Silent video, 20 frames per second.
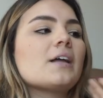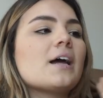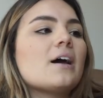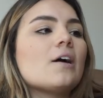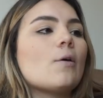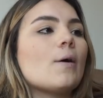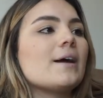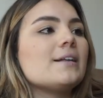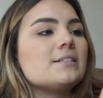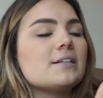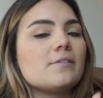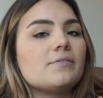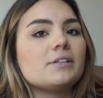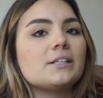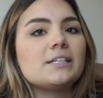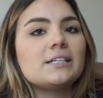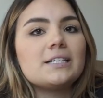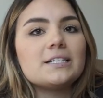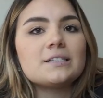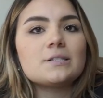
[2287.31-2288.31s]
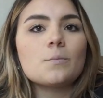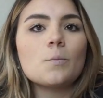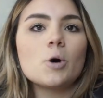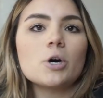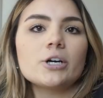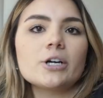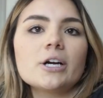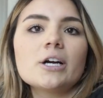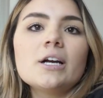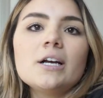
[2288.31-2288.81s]
Oh, I definitely need some
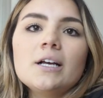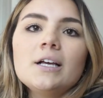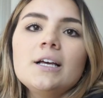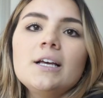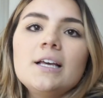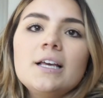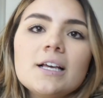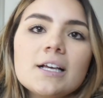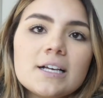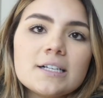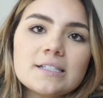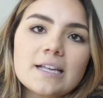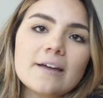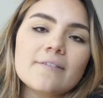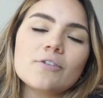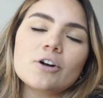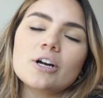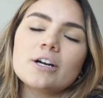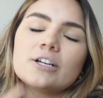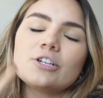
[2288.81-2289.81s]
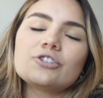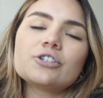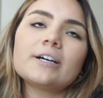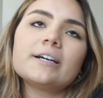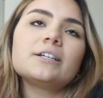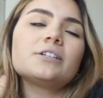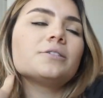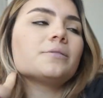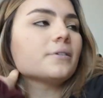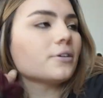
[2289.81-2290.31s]
water because I've already
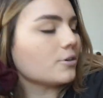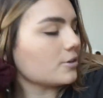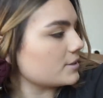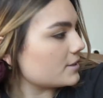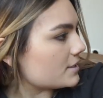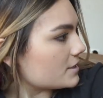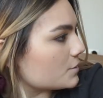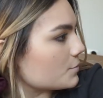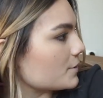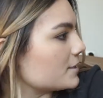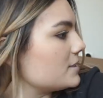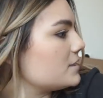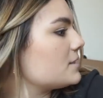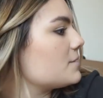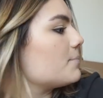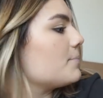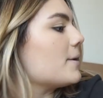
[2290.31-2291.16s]
tried to record this once,